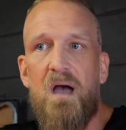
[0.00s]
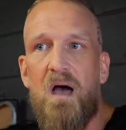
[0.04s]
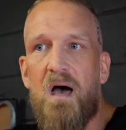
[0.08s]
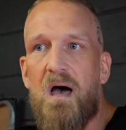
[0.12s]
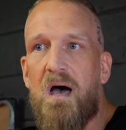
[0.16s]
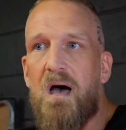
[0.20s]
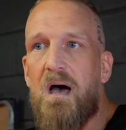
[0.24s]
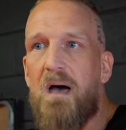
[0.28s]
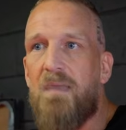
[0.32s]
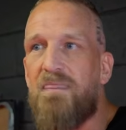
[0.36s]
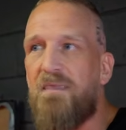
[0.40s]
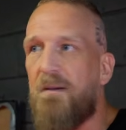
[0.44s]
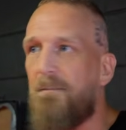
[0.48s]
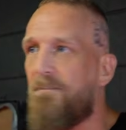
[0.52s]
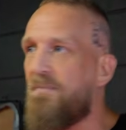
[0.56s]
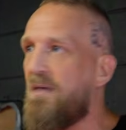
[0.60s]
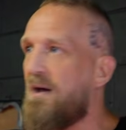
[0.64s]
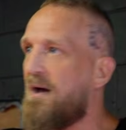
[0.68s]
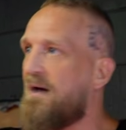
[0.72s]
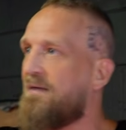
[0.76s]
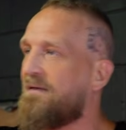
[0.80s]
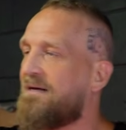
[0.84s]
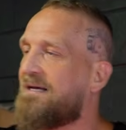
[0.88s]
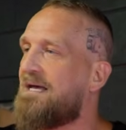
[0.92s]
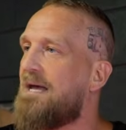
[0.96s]

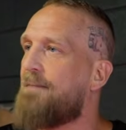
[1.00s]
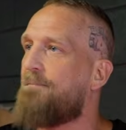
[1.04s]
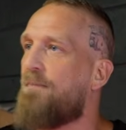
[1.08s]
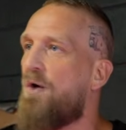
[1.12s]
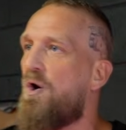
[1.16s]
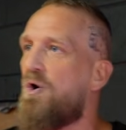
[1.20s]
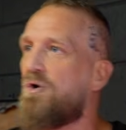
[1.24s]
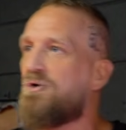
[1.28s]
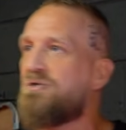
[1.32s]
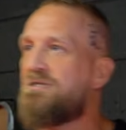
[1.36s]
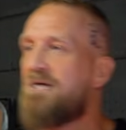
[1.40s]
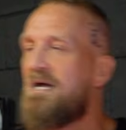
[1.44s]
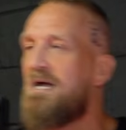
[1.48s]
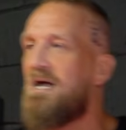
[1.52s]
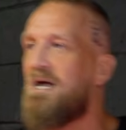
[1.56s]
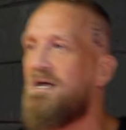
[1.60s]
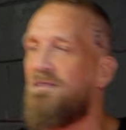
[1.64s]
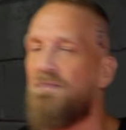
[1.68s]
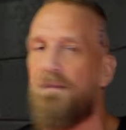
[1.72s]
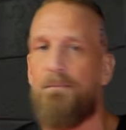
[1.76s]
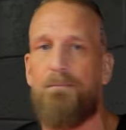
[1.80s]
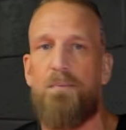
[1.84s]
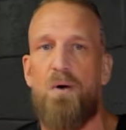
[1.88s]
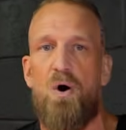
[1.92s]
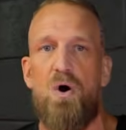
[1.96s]
kickboxing,
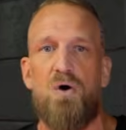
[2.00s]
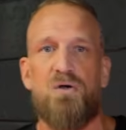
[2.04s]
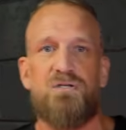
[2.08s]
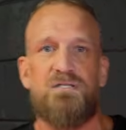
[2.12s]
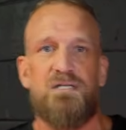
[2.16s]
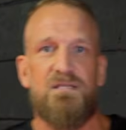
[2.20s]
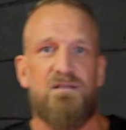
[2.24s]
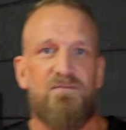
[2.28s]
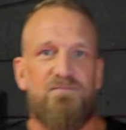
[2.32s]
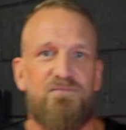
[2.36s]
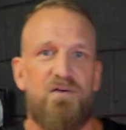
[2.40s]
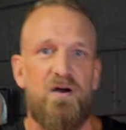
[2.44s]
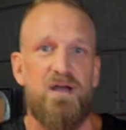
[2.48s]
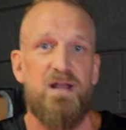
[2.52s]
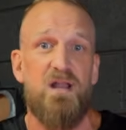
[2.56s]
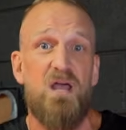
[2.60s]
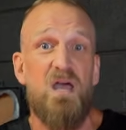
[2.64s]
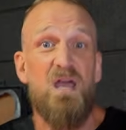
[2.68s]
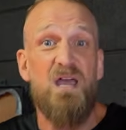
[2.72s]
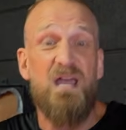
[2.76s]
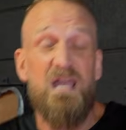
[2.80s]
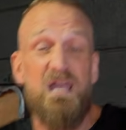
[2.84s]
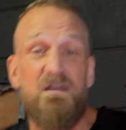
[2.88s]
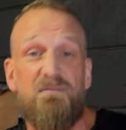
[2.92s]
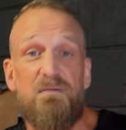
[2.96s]
the boxing, the fighting,
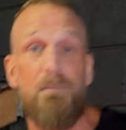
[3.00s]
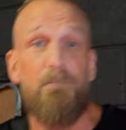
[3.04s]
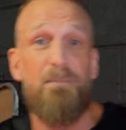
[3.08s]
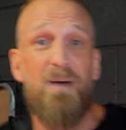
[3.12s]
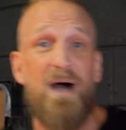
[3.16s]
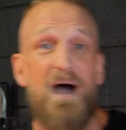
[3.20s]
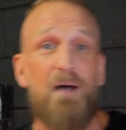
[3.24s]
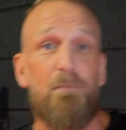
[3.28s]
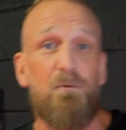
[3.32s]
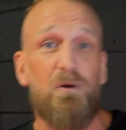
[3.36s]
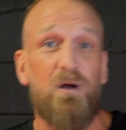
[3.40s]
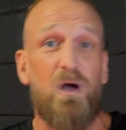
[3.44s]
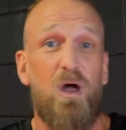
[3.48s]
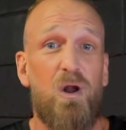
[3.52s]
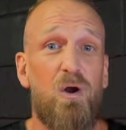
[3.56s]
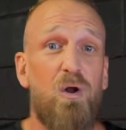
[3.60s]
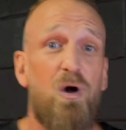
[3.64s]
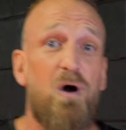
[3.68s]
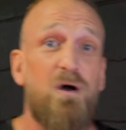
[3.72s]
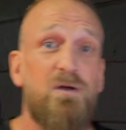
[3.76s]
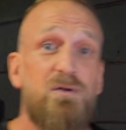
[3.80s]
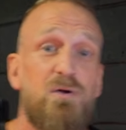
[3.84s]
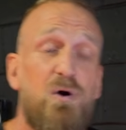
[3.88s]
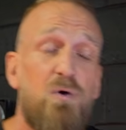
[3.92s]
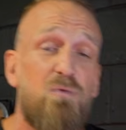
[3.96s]
either the pad work, a
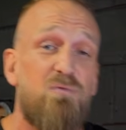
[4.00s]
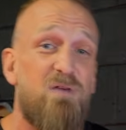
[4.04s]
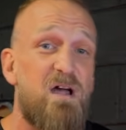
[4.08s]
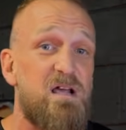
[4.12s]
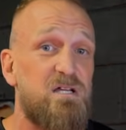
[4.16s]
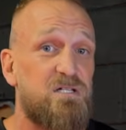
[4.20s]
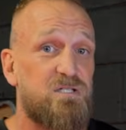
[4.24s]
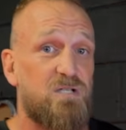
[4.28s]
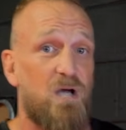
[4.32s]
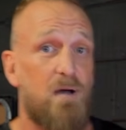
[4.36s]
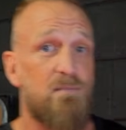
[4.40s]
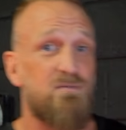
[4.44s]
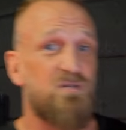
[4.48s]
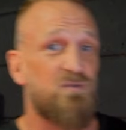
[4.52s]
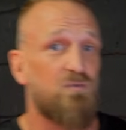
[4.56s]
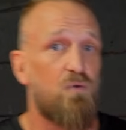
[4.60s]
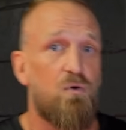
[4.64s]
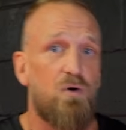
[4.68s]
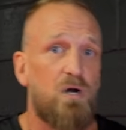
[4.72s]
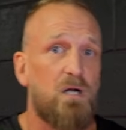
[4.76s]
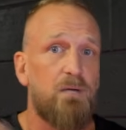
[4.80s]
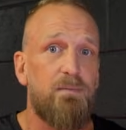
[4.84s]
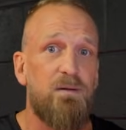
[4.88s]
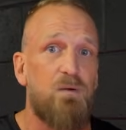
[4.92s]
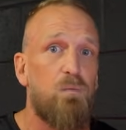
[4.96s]
lot of your rest times are all
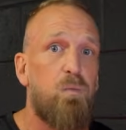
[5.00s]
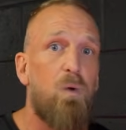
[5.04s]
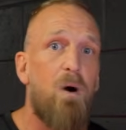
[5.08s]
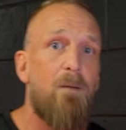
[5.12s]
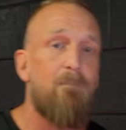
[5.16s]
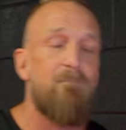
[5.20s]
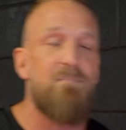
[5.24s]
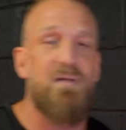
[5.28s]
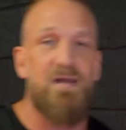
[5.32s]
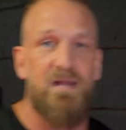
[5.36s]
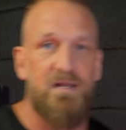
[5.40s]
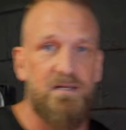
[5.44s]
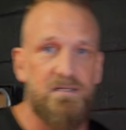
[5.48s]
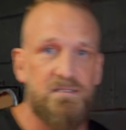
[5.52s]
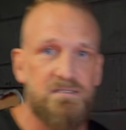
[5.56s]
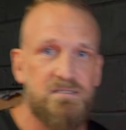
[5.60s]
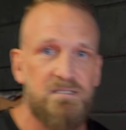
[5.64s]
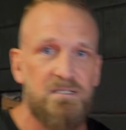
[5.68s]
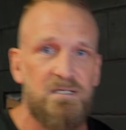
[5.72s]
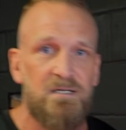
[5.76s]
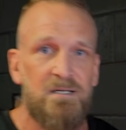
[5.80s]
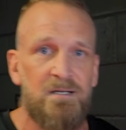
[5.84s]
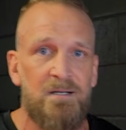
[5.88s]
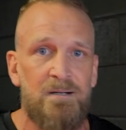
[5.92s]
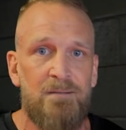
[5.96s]
going to be 1 minute.
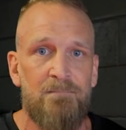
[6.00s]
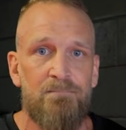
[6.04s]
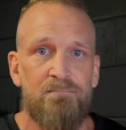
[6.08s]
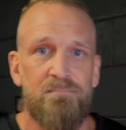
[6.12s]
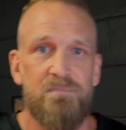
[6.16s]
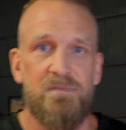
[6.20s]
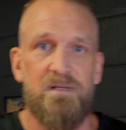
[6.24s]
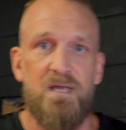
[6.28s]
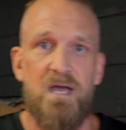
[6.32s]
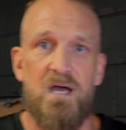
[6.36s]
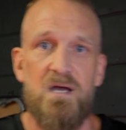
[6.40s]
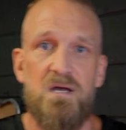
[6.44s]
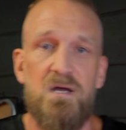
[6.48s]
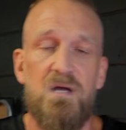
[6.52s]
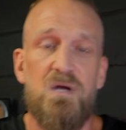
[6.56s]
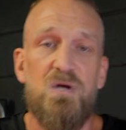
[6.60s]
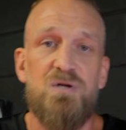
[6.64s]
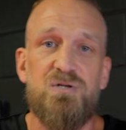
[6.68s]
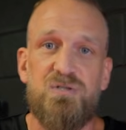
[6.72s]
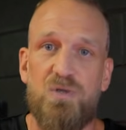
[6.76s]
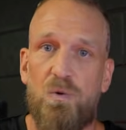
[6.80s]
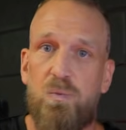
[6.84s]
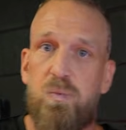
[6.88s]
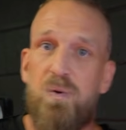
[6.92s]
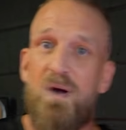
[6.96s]
Yeah,
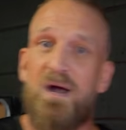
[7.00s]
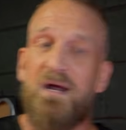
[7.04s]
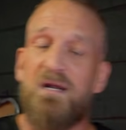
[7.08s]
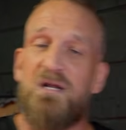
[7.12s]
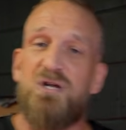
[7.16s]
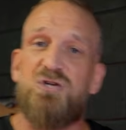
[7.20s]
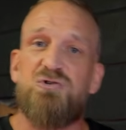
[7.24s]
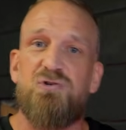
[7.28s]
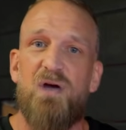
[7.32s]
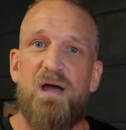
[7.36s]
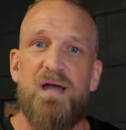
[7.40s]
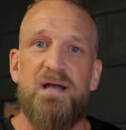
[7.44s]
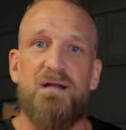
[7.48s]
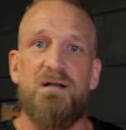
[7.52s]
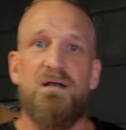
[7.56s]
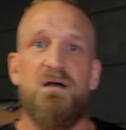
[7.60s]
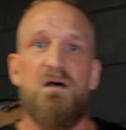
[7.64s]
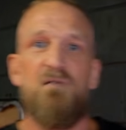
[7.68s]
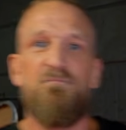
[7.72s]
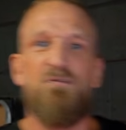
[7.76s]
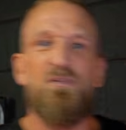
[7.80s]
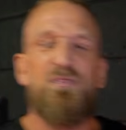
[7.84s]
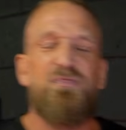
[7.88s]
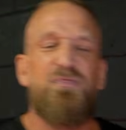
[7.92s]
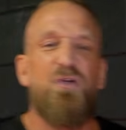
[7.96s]
so we're gonna train
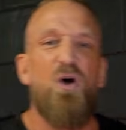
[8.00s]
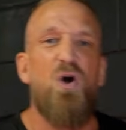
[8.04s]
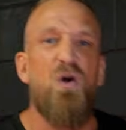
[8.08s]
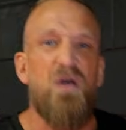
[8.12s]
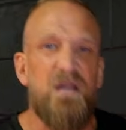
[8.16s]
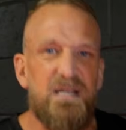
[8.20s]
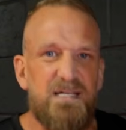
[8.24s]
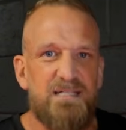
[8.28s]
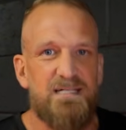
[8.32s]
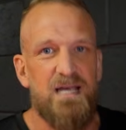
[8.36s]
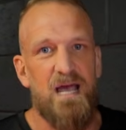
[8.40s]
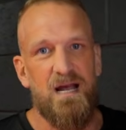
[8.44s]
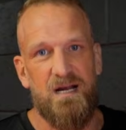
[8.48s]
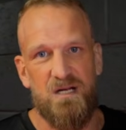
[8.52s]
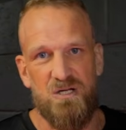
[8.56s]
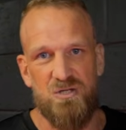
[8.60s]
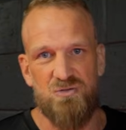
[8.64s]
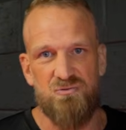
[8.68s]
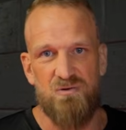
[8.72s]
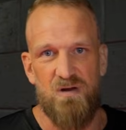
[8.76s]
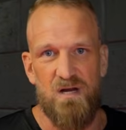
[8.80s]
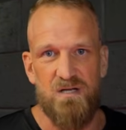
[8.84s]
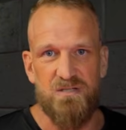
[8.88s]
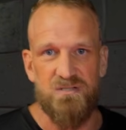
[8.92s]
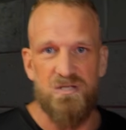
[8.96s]
for 30 seconds
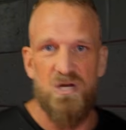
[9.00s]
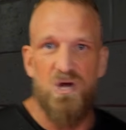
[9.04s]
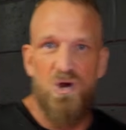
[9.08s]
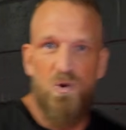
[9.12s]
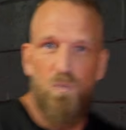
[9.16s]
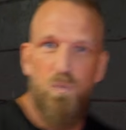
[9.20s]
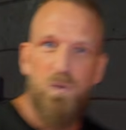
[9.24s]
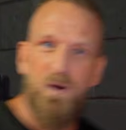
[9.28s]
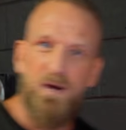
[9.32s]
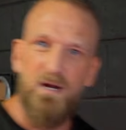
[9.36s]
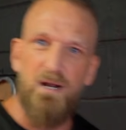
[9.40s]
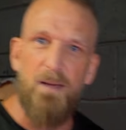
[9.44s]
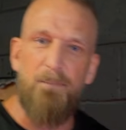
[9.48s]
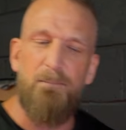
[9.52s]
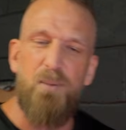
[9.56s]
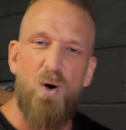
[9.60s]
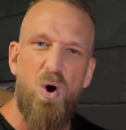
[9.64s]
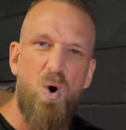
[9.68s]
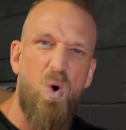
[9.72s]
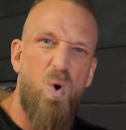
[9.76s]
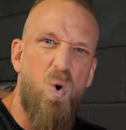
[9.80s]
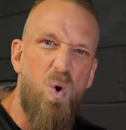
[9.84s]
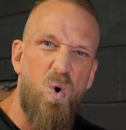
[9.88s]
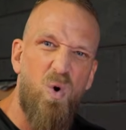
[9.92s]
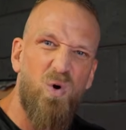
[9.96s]
rest. We're gonna put
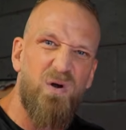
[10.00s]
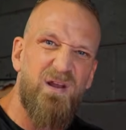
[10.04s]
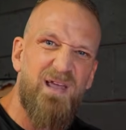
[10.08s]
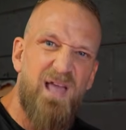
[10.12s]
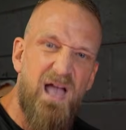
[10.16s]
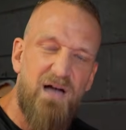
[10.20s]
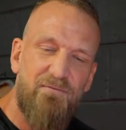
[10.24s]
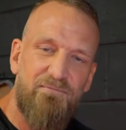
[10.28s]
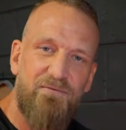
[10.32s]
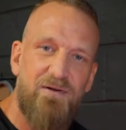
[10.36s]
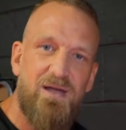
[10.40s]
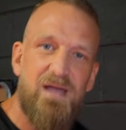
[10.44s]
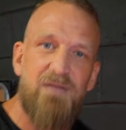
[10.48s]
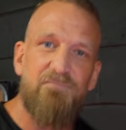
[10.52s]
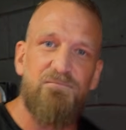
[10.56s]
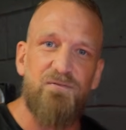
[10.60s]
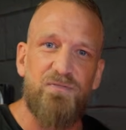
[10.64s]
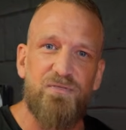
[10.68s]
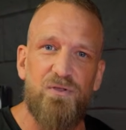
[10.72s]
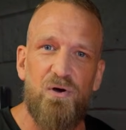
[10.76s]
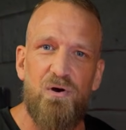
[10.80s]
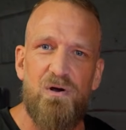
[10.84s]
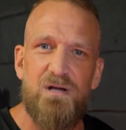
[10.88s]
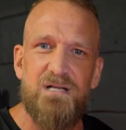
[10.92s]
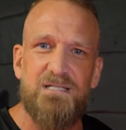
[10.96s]
all the effort in for
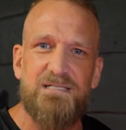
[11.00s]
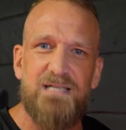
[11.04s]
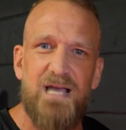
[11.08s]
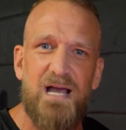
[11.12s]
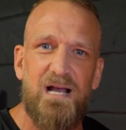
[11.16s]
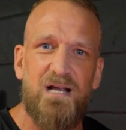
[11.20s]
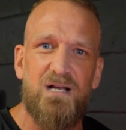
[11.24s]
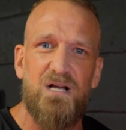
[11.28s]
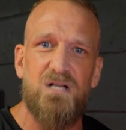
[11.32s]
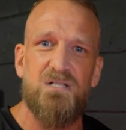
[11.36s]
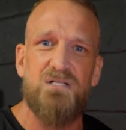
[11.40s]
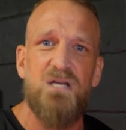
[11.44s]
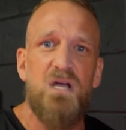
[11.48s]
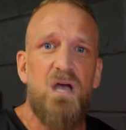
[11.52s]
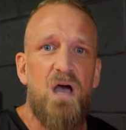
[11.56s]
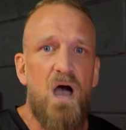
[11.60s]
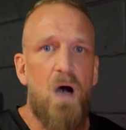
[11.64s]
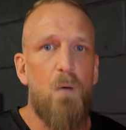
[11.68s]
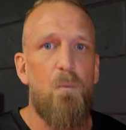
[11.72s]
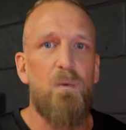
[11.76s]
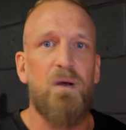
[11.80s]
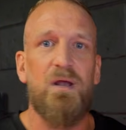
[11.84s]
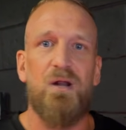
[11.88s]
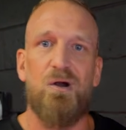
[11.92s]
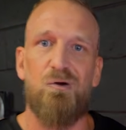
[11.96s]
30 seconds
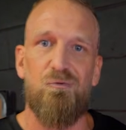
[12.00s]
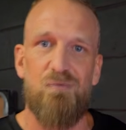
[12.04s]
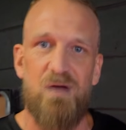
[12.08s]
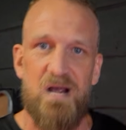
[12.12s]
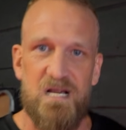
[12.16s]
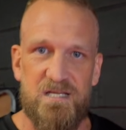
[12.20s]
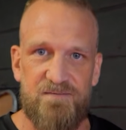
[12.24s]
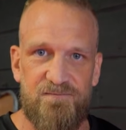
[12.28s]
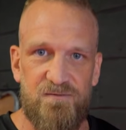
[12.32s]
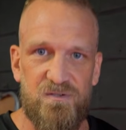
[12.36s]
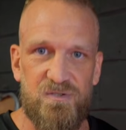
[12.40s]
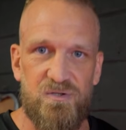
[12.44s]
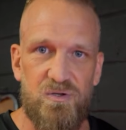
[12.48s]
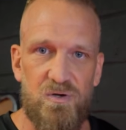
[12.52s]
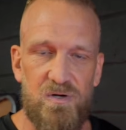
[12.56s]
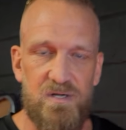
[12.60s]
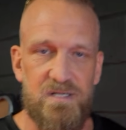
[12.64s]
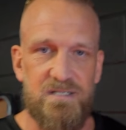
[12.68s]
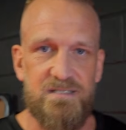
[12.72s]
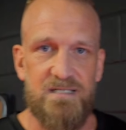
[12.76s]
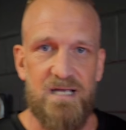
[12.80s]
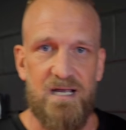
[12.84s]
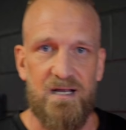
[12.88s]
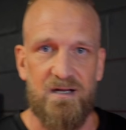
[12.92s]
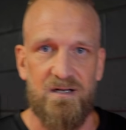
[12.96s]
and we're gonna rest for 30
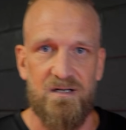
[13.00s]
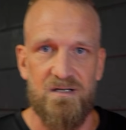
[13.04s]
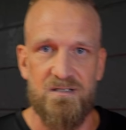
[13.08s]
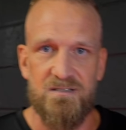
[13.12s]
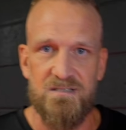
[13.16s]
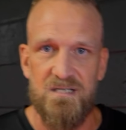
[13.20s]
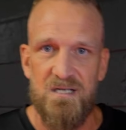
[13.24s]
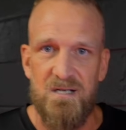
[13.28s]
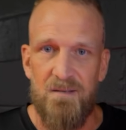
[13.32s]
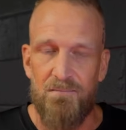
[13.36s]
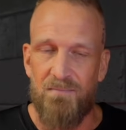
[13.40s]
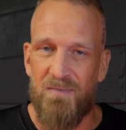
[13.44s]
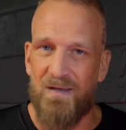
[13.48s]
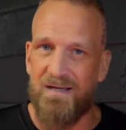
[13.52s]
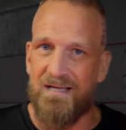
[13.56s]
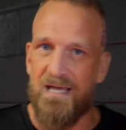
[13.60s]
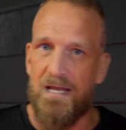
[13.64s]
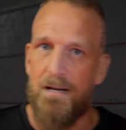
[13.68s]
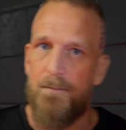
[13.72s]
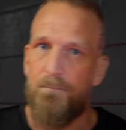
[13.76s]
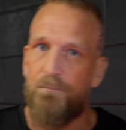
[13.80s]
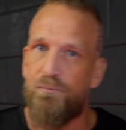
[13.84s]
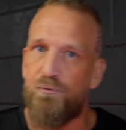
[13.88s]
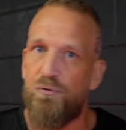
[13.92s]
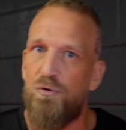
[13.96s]
seconds. Again,
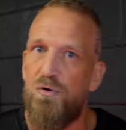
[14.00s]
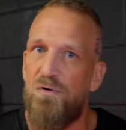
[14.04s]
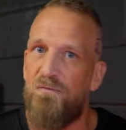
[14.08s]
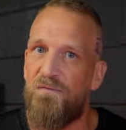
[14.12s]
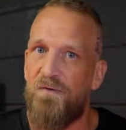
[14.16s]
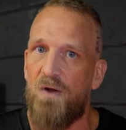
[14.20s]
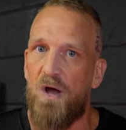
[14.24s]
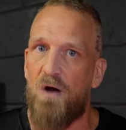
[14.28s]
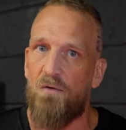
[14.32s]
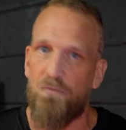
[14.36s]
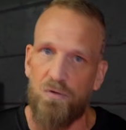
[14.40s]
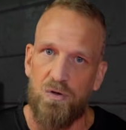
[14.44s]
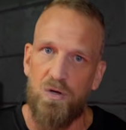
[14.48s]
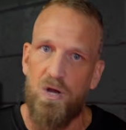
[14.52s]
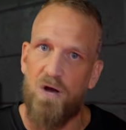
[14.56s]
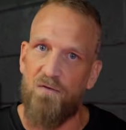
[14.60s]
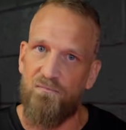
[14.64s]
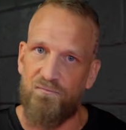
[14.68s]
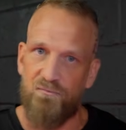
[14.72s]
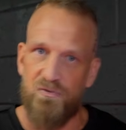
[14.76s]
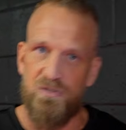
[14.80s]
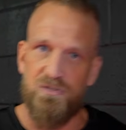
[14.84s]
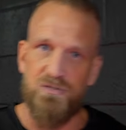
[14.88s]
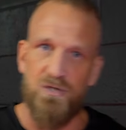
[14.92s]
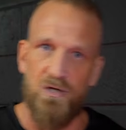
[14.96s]
improving our
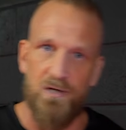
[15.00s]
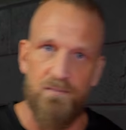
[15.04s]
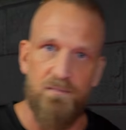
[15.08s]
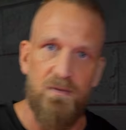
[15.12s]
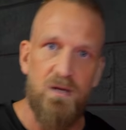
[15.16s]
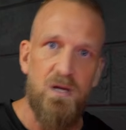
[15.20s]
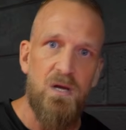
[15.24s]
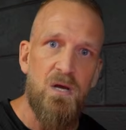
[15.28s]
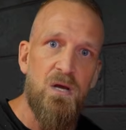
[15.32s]
recovery time.